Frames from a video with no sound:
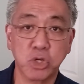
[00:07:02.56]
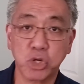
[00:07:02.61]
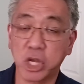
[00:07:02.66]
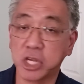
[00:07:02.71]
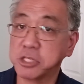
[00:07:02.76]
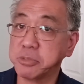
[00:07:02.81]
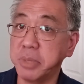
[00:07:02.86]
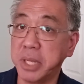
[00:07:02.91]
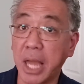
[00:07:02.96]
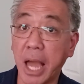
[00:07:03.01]

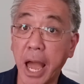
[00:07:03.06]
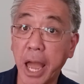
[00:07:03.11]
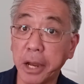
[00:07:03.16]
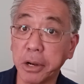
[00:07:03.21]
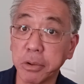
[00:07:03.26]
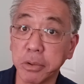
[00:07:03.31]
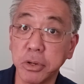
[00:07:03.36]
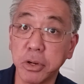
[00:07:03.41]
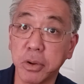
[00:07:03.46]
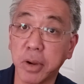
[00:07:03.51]
Trust me,
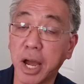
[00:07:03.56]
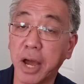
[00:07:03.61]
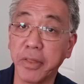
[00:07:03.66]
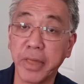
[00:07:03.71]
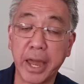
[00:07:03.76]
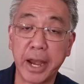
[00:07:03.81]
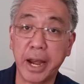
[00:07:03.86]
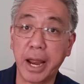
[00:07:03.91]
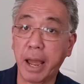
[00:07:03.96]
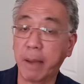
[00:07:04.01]
I don't know
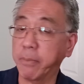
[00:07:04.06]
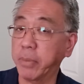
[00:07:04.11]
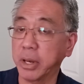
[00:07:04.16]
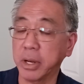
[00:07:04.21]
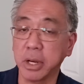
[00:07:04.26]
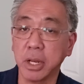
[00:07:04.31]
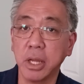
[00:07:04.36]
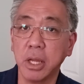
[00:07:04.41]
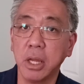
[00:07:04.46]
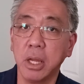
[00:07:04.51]
how that
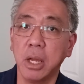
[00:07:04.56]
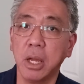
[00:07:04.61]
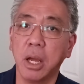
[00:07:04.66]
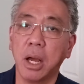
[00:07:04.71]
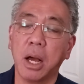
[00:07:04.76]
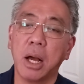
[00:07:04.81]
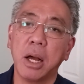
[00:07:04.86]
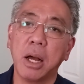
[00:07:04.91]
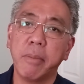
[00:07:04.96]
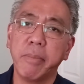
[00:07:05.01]
happened.
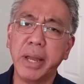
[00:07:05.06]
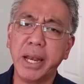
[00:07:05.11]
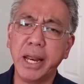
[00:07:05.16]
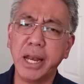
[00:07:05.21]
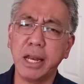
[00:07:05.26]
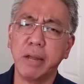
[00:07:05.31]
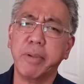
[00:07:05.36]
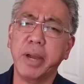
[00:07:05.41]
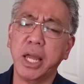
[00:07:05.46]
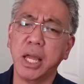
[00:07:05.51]
But
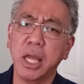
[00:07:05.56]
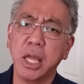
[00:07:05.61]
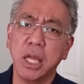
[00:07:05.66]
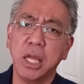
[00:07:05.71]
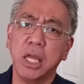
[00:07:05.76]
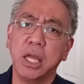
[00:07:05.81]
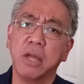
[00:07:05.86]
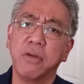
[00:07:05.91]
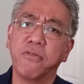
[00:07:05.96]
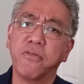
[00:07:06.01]
anyway,
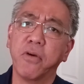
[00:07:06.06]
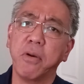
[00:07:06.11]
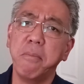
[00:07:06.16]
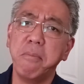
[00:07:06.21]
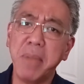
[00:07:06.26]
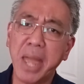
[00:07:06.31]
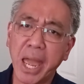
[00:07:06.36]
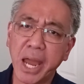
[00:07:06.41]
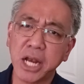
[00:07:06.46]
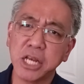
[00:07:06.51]
for
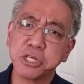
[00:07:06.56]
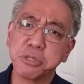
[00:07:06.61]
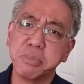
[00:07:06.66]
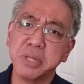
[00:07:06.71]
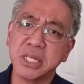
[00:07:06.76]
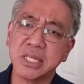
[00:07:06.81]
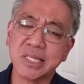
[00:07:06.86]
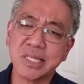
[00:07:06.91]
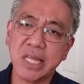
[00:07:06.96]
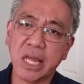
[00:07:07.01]

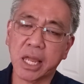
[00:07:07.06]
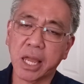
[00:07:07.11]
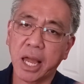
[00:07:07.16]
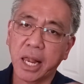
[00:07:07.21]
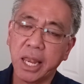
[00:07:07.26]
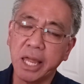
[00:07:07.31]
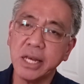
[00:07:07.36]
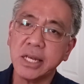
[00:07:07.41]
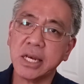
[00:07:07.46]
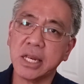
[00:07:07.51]
management's sake,
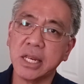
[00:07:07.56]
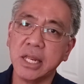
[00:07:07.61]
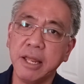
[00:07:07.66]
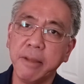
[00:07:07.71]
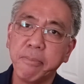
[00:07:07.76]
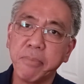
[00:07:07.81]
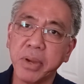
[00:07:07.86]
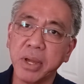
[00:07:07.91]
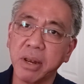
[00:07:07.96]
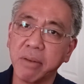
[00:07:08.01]
I like to
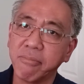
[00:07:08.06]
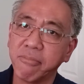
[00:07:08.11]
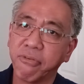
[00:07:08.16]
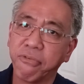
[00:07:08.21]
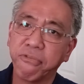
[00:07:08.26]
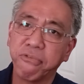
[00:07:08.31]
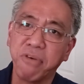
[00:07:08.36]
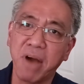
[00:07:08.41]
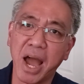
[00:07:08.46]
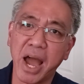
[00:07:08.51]
keep it
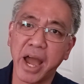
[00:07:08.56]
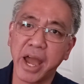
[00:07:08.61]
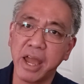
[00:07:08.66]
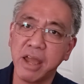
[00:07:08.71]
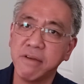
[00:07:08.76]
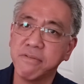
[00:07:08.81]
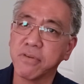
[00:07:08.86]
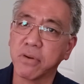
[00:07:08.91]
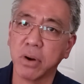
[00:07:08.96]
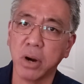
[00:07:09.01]

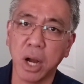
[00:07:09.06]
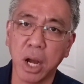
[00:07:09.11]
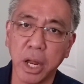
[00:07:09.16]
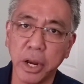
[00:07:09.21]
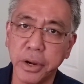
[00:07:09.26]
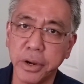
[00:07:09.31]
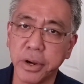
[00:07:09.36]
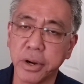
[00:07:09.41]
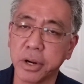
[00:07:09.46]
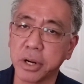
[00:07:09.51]
5 or
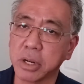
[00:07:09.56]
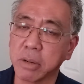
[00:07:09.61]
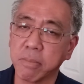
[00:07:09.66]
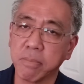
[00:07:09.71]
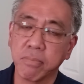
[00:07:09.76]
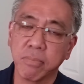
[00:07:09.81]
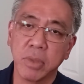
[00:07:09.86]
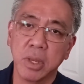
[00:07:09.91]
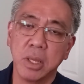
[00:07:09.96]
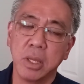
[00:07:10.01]
under.
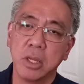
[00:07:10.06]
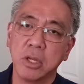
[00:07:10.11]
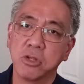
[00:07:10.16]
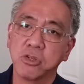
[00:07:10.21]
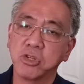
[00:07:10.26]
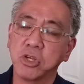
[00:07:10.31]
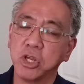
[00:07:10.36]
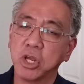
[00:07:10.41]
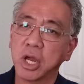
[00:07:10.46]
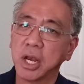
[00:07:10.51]

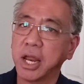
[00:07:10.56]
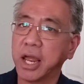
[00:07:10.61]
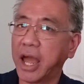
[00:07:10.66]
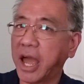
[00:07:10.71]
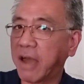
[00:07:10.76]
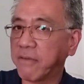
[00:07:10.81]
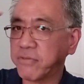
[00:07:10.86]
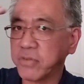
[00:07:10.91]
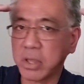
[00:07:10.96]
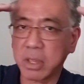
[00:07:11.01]
So you're going to
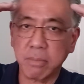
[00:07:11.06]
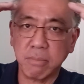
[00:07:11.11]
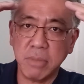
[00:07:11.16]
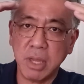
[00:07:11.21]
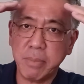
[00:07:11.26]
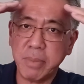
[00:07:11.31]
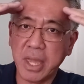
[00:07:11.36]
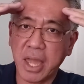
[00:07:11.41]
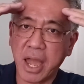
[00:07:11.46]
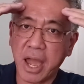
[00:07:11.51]
have to
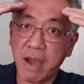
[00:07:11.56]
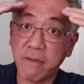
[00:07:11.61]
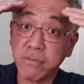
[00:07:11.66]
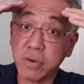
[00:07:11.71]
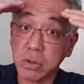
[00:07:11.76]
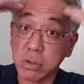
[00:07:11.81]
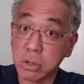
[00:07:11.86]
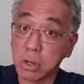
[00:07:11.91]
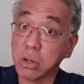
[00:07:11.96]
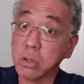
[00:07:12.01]
maybe
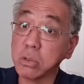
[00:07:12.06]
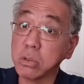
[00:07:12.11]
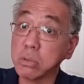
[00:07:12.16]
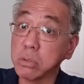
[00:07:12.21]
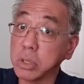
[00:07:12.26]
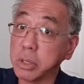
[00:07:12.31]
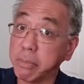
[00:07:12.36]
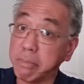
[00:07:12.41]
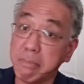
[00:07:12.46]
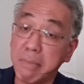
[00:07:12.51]
have your
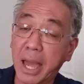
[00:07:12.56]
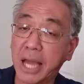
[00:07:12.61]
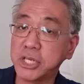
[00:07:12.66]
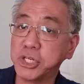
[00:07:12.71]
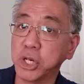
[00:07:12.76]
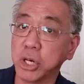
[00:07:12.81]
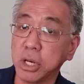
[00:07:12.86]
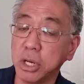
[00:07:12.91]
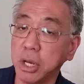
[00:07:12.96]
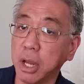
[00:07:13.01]
own
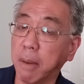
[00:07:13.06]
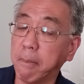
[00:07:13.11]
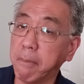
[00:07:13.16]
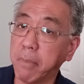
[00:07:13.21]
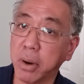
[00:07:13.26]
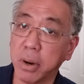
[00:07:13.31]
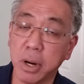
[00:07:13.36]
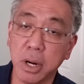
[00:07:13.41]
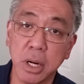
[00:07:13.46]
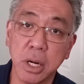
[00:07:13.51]
magic
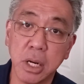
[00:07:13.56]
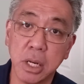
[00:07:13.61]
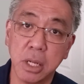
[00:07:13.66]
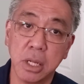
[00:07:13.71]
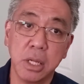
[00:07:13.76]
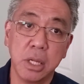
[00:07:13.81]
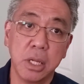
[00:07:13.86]
number.